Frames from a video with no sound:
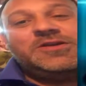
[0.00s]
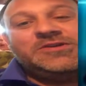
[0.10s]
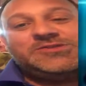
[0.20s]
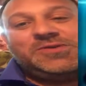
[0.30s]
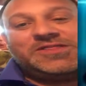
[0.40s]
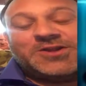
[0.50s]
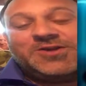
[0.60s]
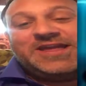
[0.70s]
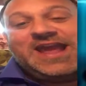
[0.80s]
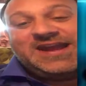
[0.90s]
who's with
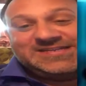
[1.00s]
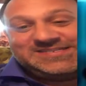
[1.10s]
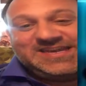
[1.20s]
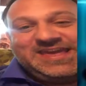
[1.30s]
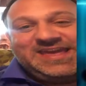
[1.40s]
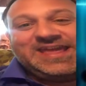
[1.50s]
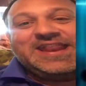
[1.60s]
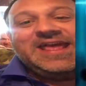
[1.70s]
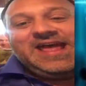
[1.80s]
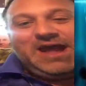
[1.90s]
Learning A to Z,
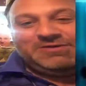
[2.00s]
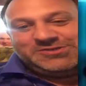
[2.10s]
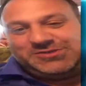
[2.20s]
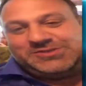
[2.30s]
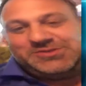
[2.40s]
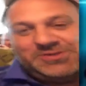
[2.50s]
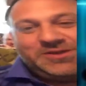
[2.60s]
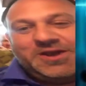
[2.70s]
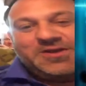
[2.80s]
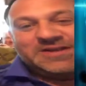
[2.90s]
and I'll introduce you
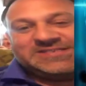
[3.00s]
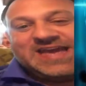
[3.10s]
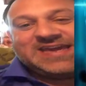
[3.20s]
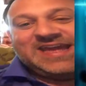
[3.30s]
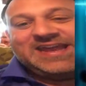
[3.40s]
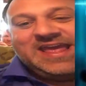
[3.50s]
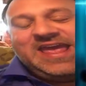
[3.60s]
to her in a second.